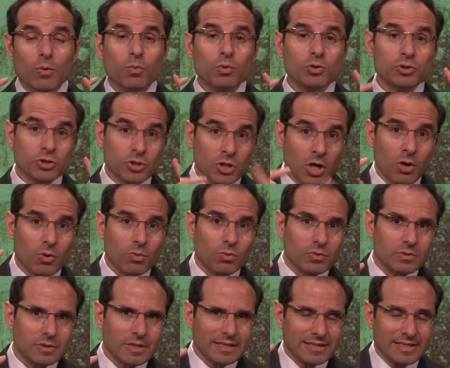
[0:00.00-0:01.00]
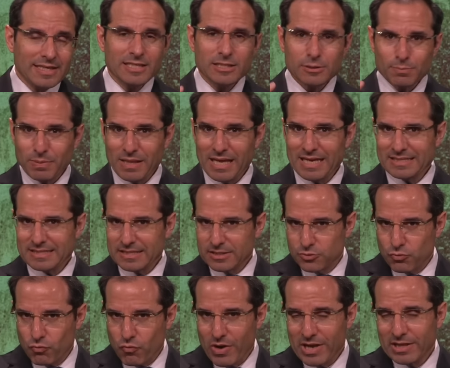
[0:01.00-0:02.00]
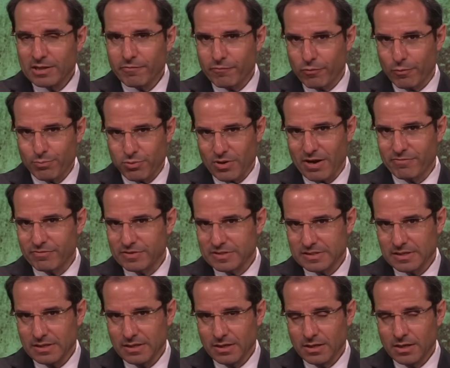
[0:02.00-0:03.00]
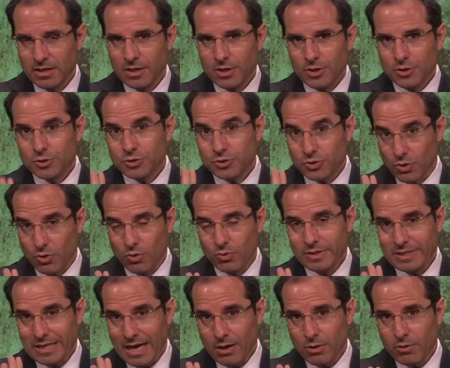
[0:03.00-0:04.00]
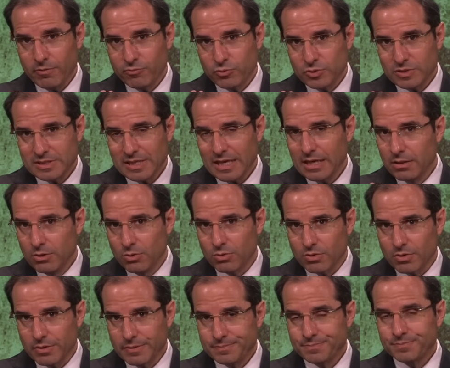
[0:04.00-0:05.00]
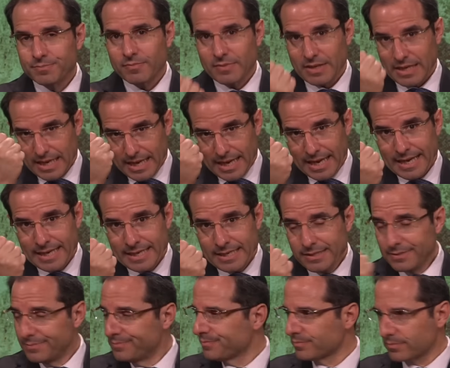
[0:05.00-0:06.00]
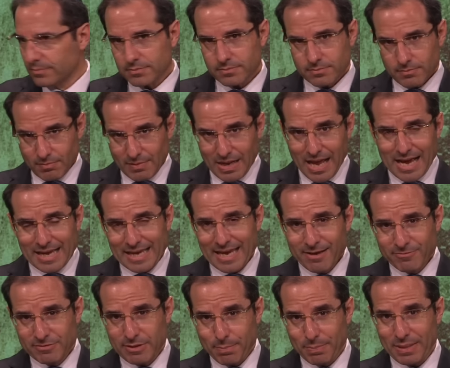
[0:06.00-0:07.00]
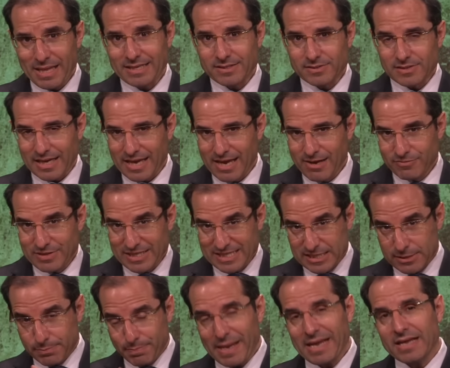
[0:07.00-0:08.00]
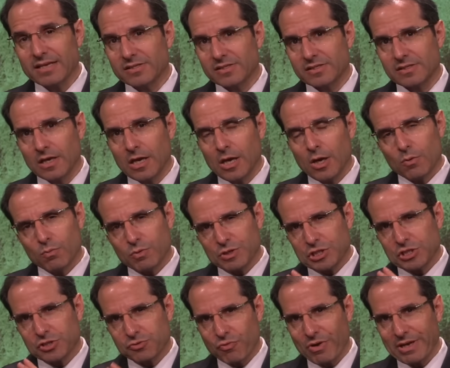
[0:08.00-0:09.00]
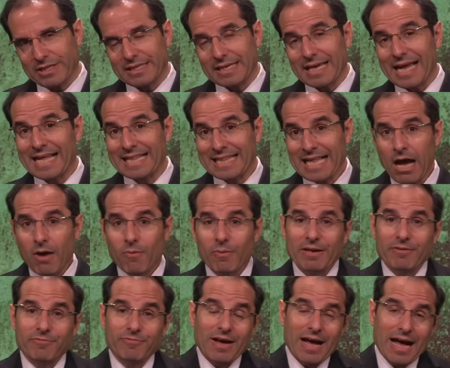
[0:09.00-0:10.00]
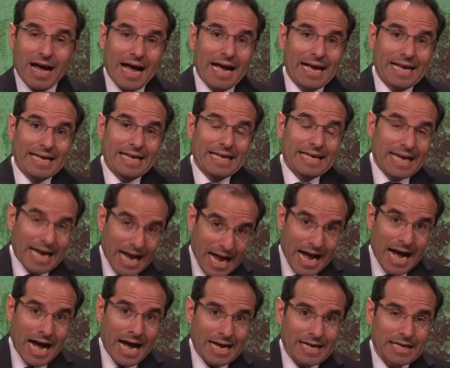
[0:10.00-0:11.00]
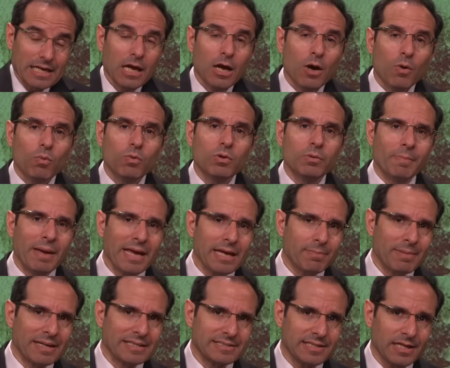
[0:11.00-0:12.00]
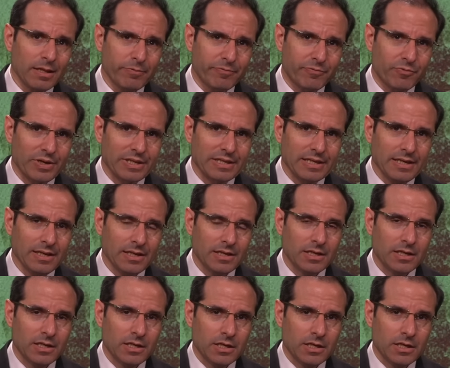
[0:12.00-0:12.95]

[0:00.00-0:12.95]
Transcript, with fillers: would know that this place is ready for prophecy, so Yaakov would say, look, A, I have the place, I have the space which is ready. And now if I will make myself ready,